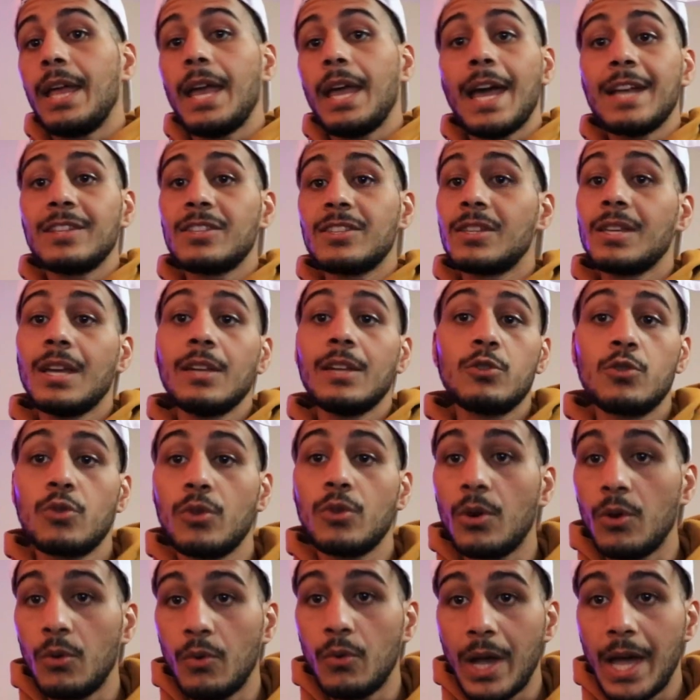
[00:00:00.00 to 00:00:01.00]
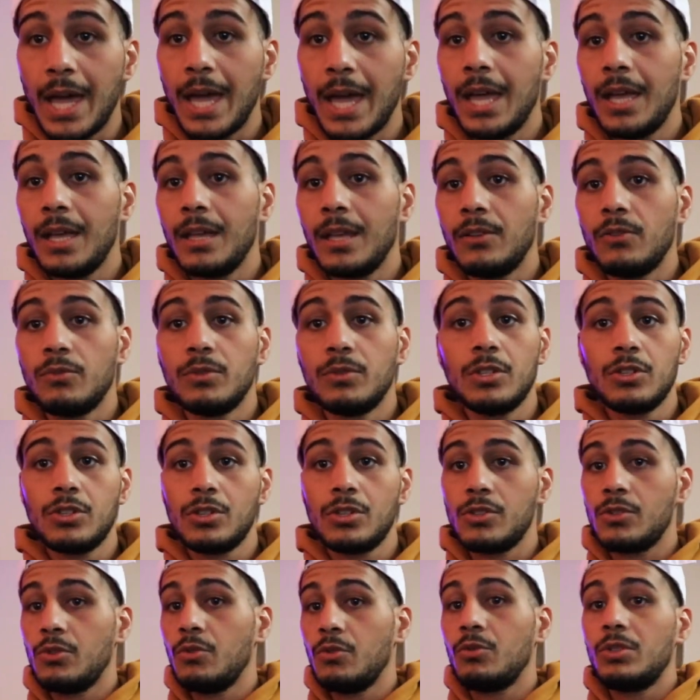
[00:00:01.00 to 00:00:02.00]
etc., right? You want to
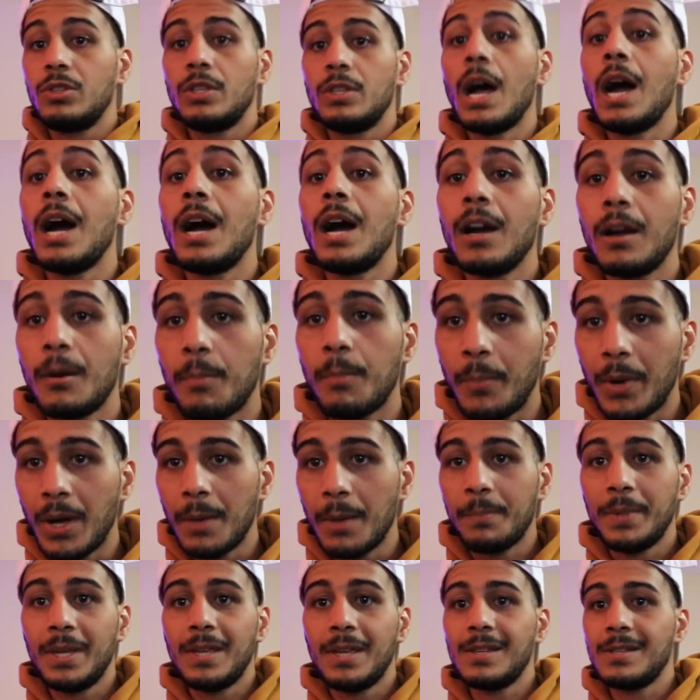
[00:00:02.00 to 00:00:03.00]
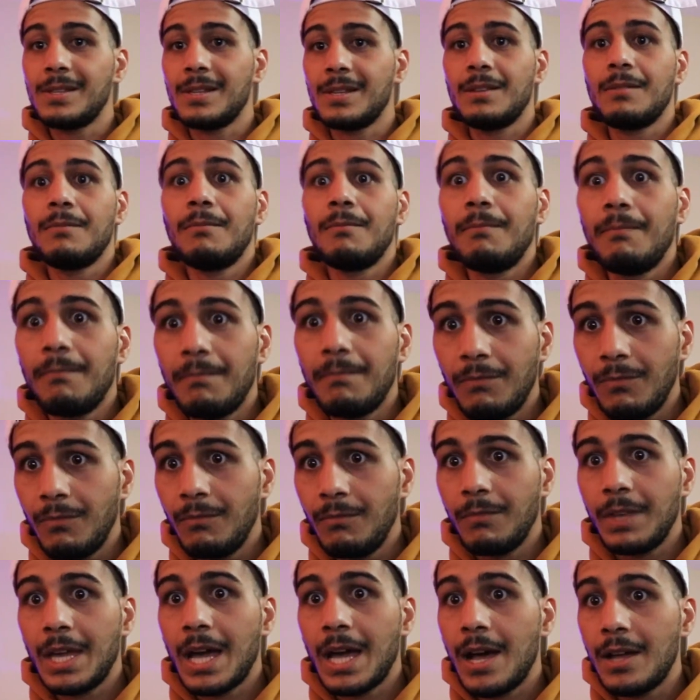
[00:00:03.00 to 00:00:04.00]
just do dog, puppies,
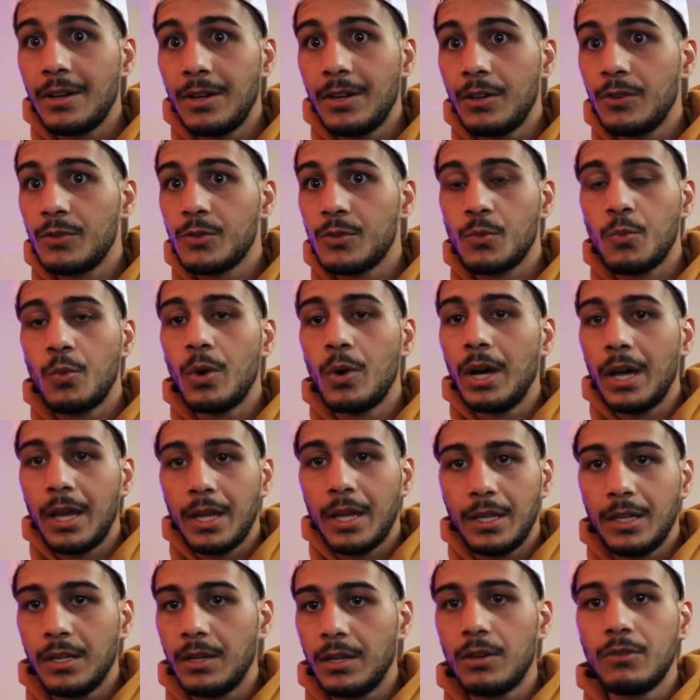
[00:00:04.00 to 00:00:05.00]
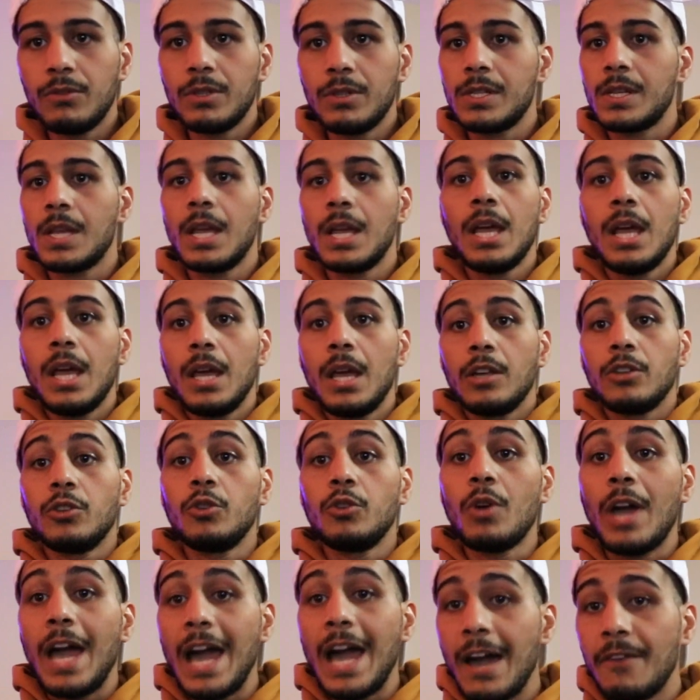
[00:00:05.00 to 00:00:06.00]
and God knows what.
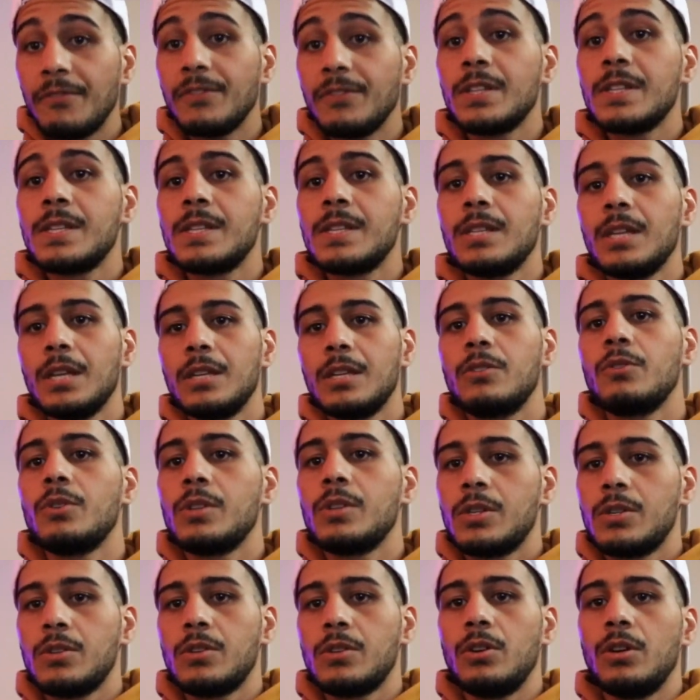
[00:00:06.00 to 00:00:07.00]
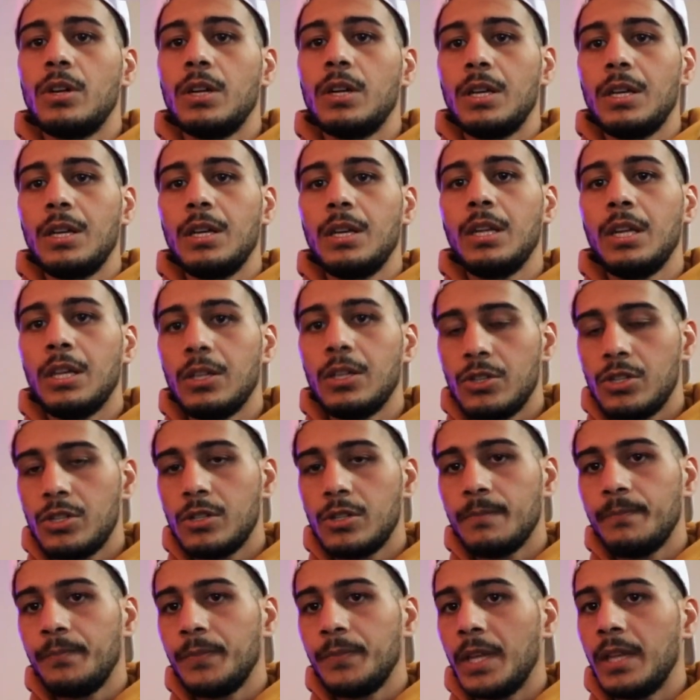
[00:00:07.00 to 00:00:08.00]
You have to stick to a certain niche.
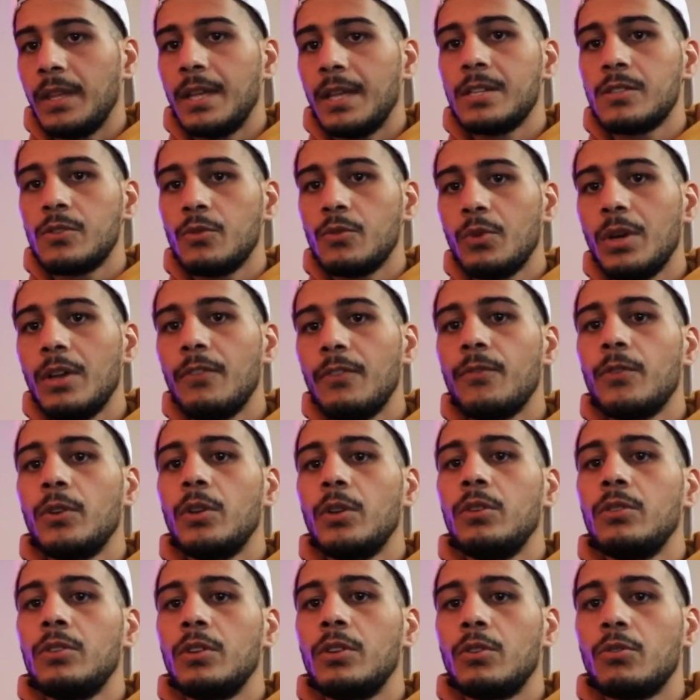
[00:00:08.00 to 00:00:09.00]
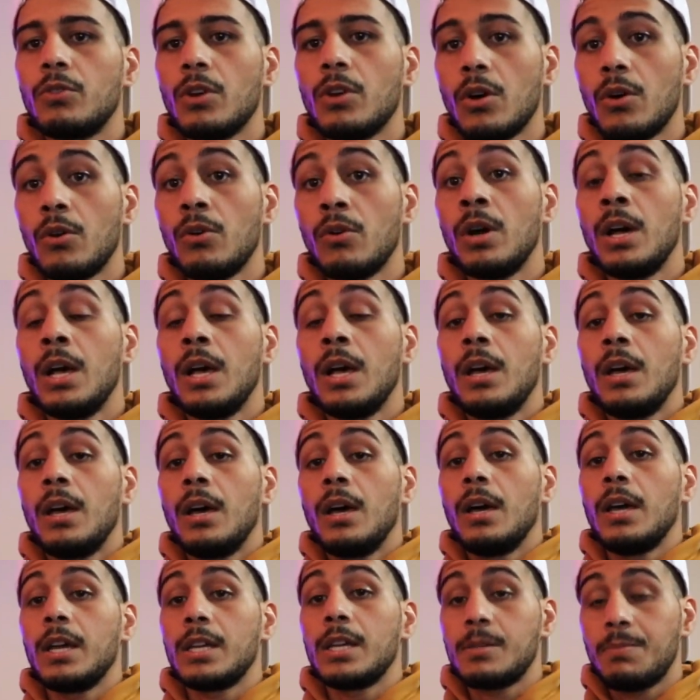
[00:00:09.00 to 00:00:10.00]
And that's the way for you to grow
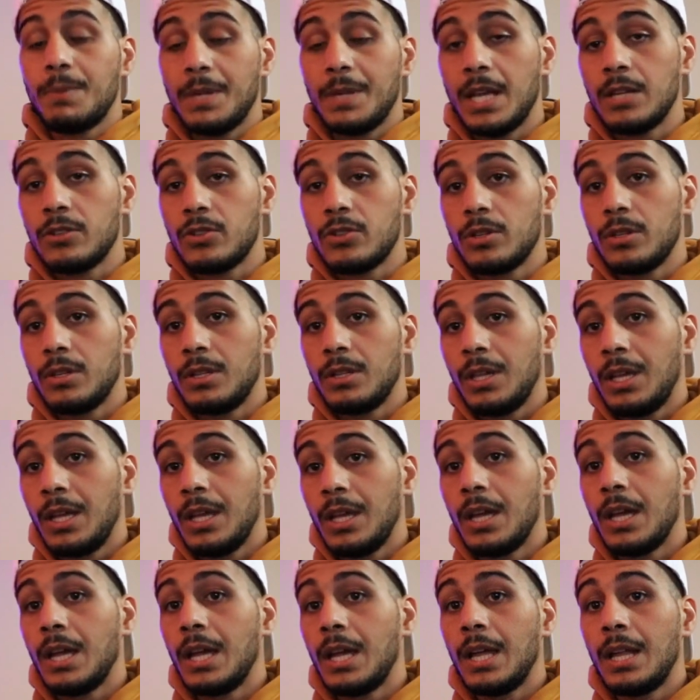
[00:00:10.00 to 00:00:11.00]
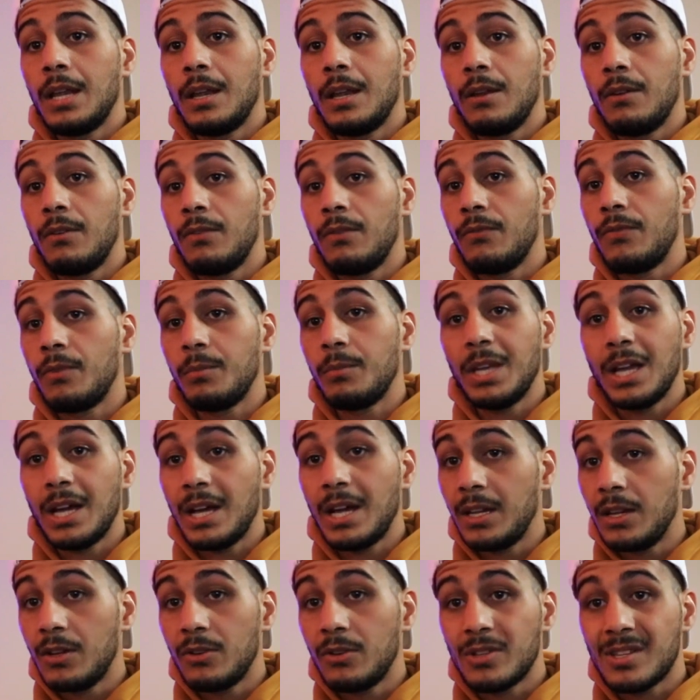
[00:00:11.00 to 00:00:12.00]
exponentially. And for me,
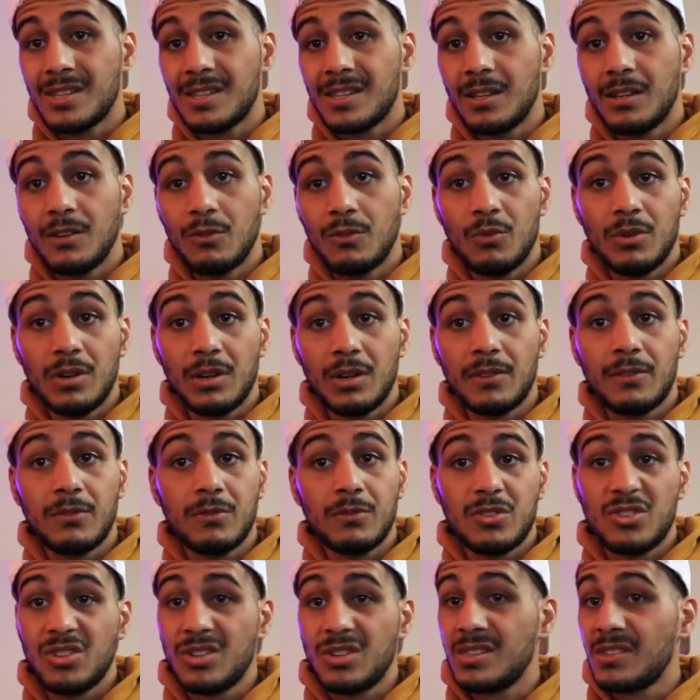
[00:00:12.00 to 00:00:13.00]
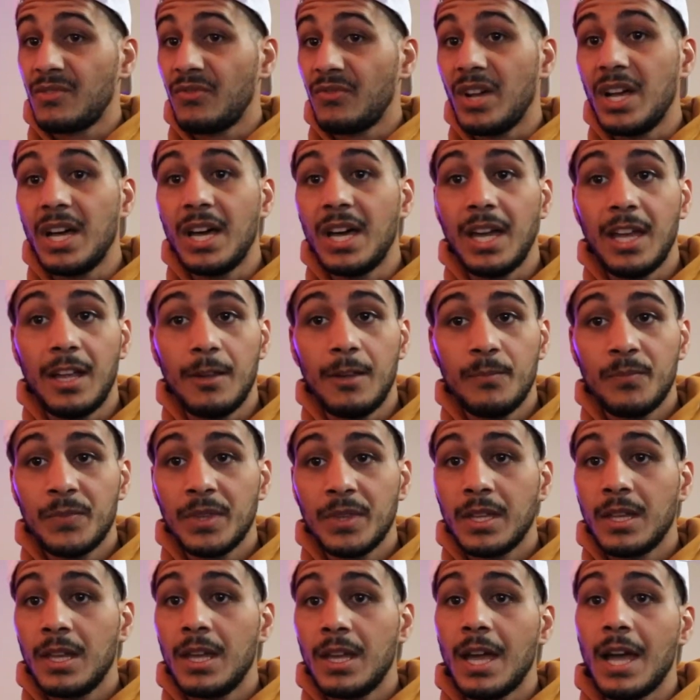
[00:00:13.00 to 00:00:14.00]
I noticed that it worked just fine
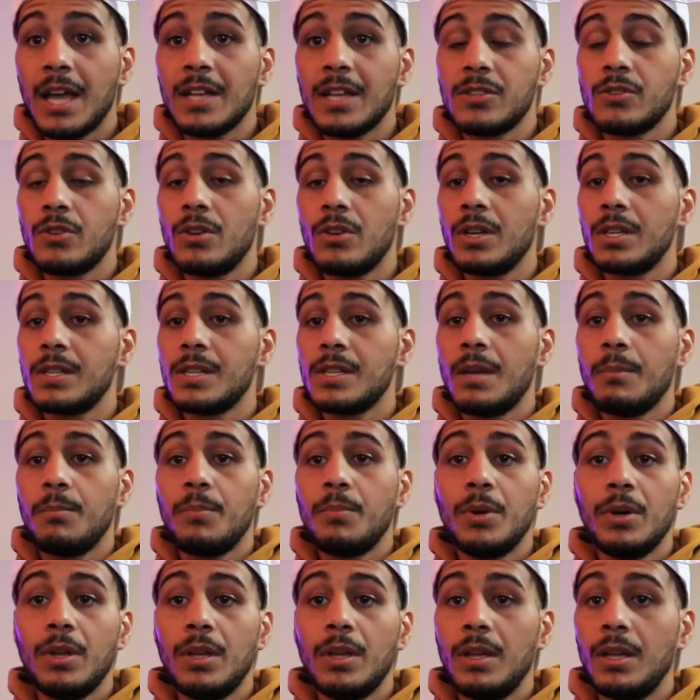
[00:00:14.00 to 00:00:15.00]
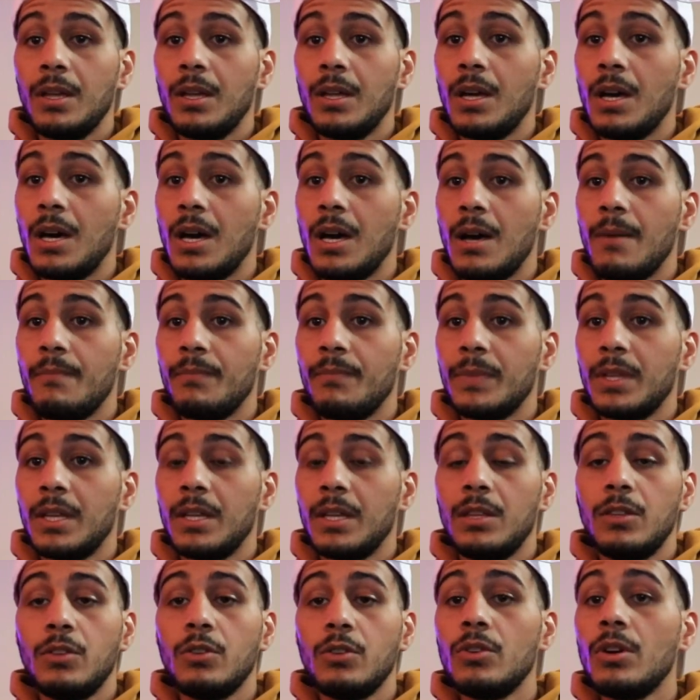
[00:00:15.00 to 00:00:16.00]
as long as I put...
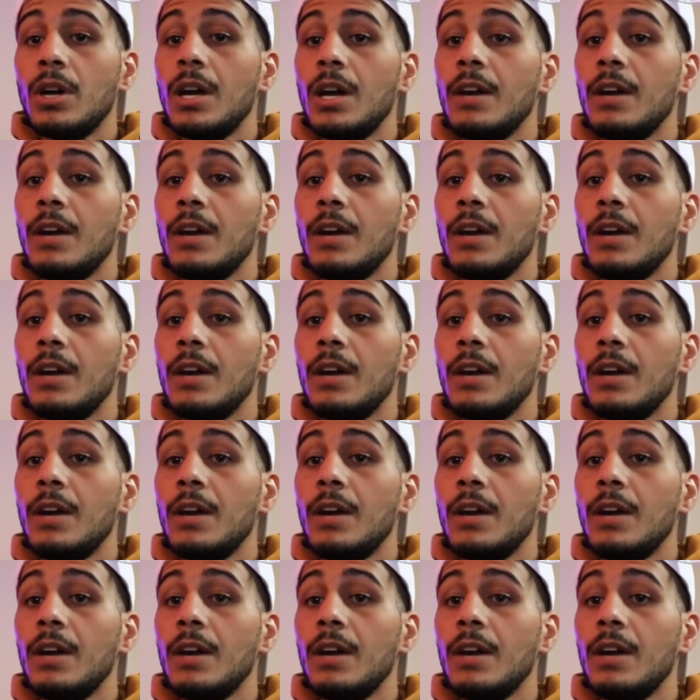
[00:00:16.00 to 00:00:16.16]
you don't